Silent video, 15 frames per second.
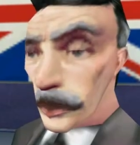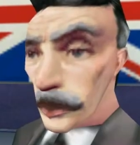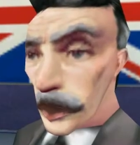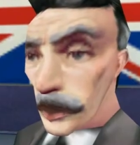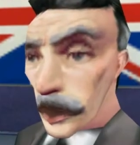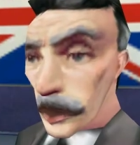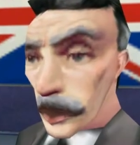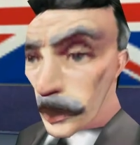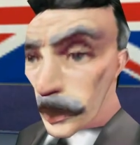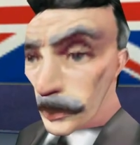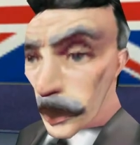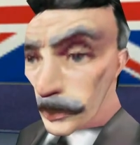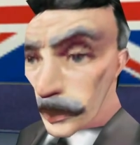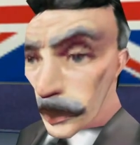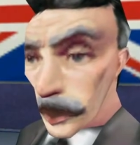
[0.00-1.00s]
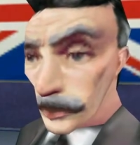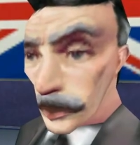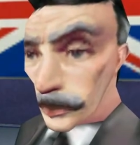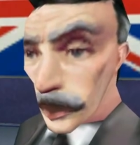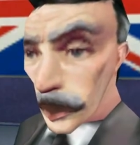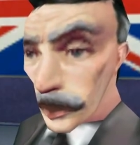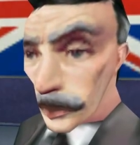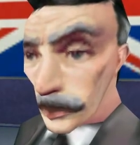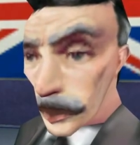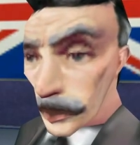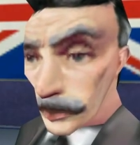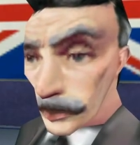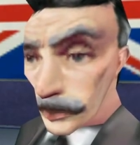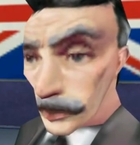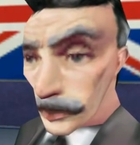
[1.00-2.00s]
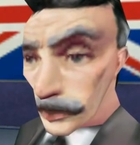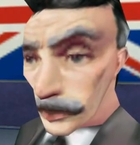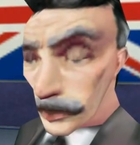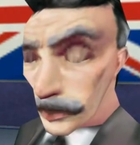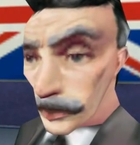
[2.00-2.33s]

That's assuming you get the opportunity.